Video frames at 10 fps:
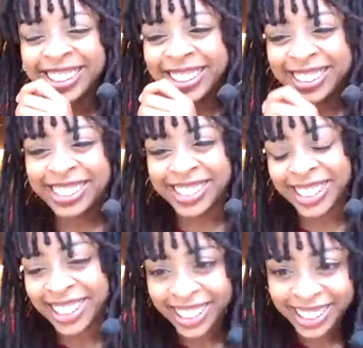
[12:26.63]
Just
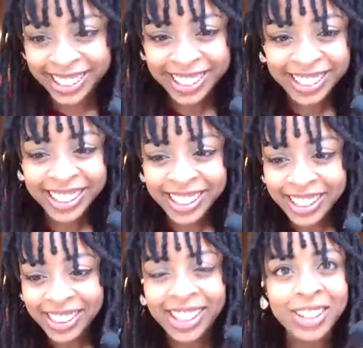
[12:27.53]
kidding.
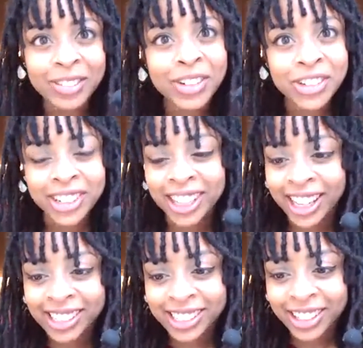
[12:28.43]
Thank you for joining,
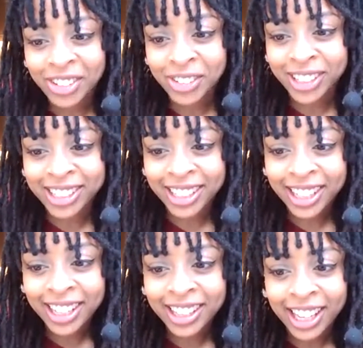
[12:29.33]
Andy, always.
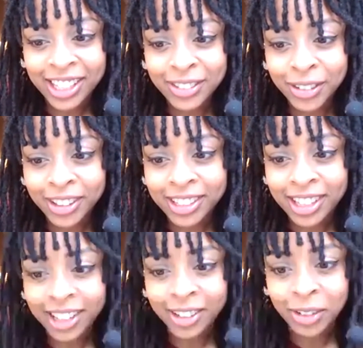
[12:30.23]
Thanks for the
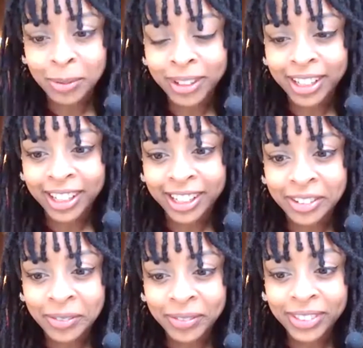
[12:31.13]
solid reply.
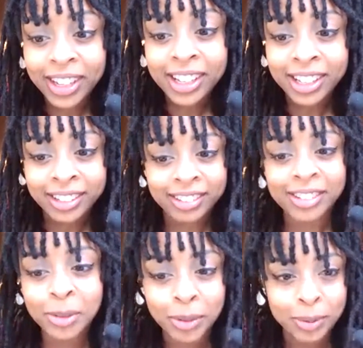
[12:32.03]
Yeah, no
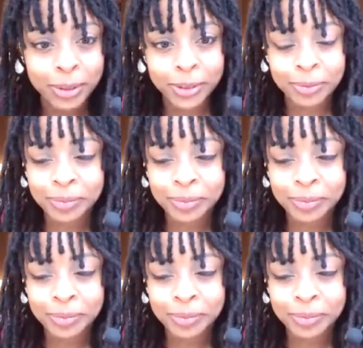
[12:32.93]
problem.